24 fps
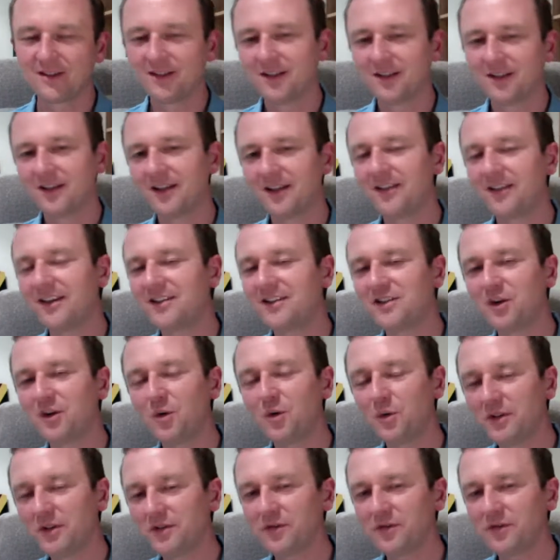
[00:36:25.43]
And then she
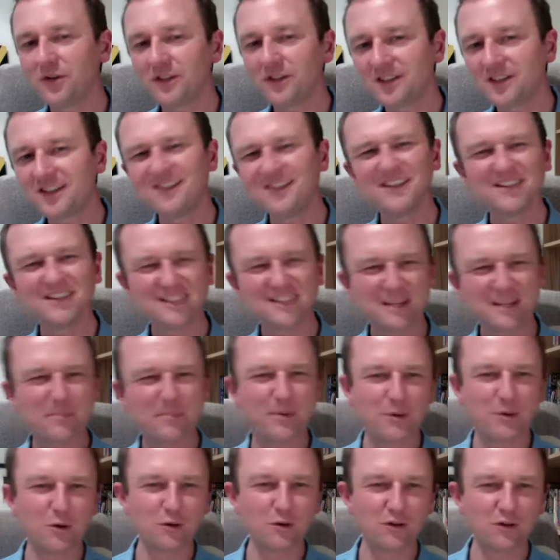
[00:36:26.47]
always follows. This is
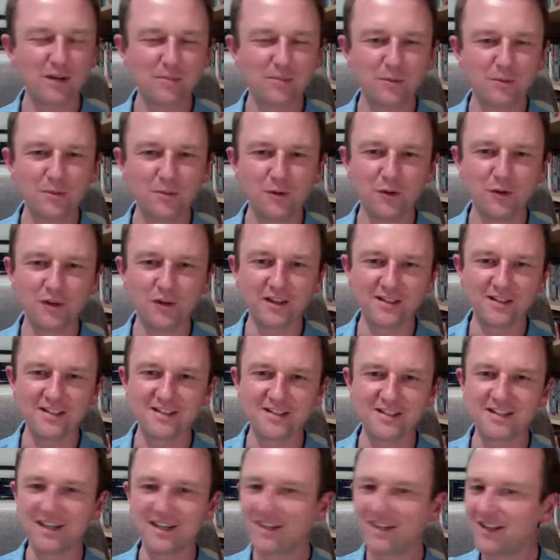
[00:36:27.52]
typical Rapplemore, this,
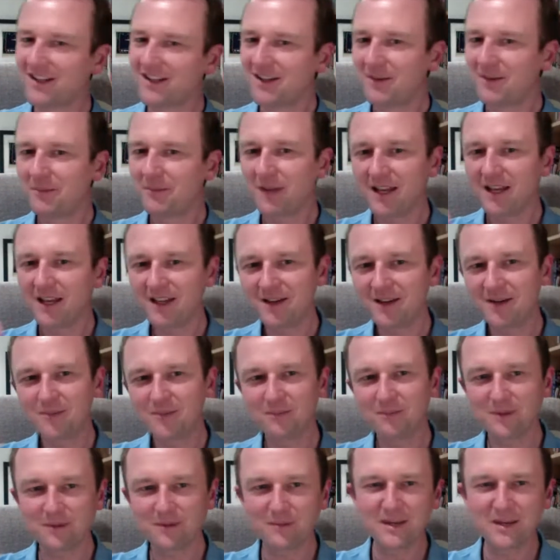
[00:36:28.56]
isn't it? Make
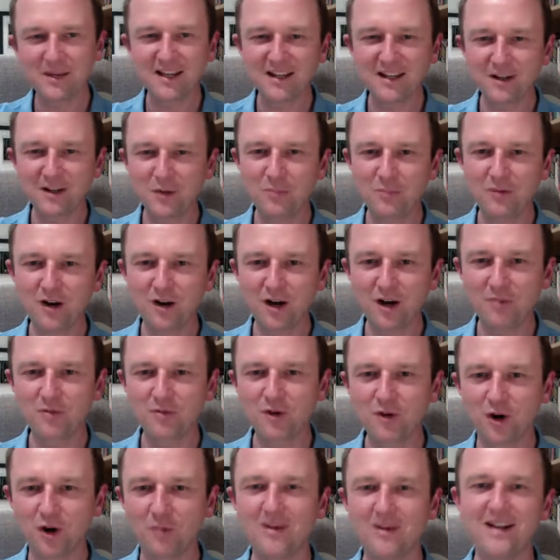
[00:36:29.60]
a little barbed
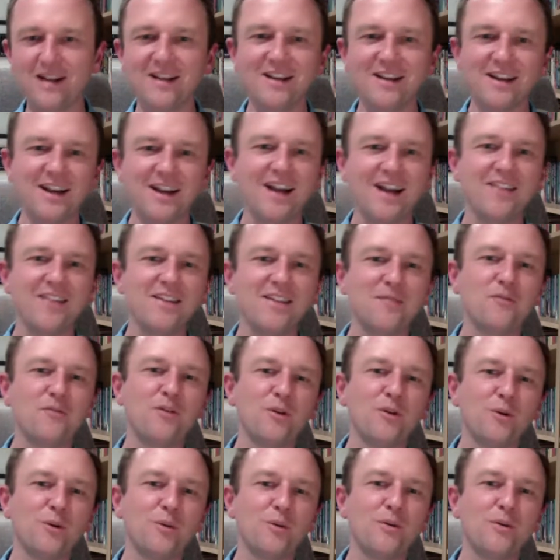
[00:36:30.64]
comment and then
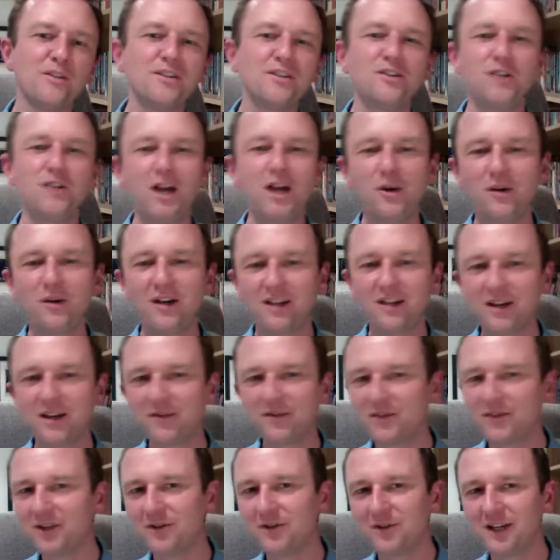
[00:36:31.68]
follow up with, I
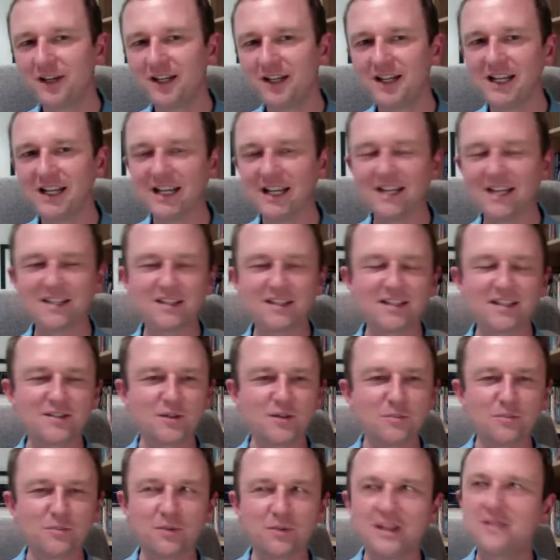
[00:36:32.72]
love you, really.
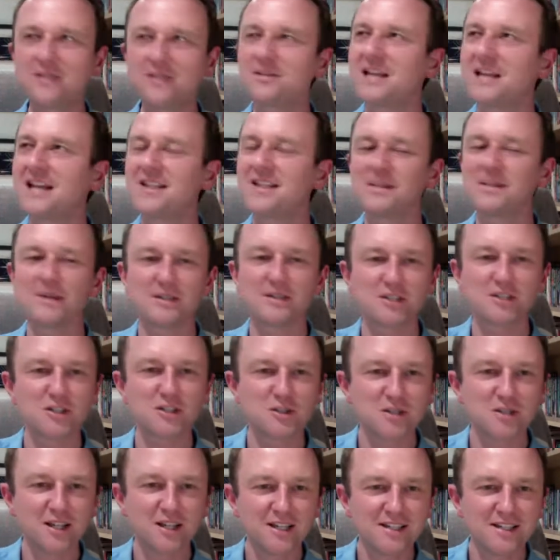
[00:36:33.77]
It's tantamount to
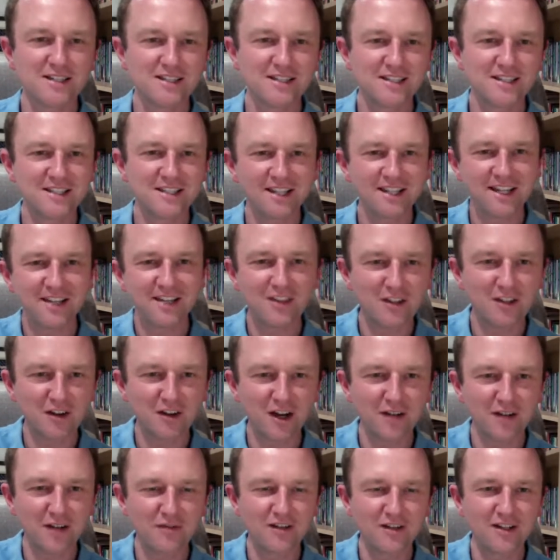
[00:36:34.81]
just sticking the
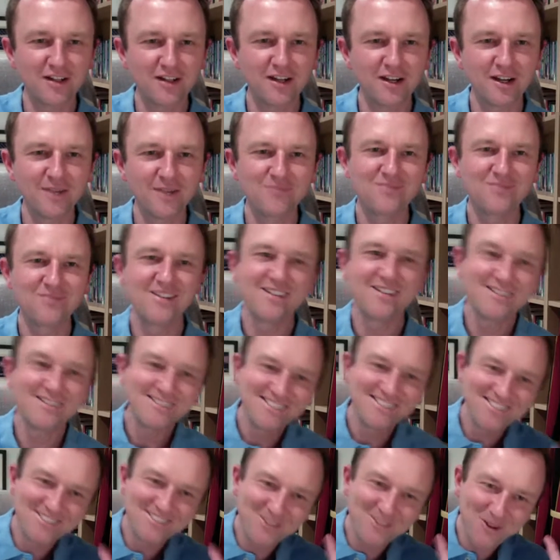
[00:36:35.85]
knife in and going,
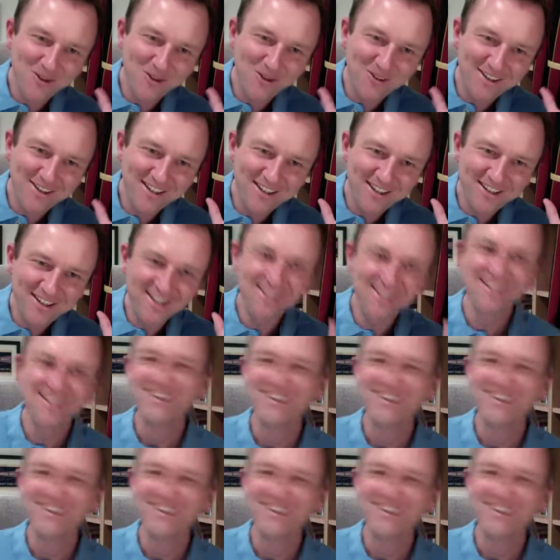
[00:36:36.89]
sorry.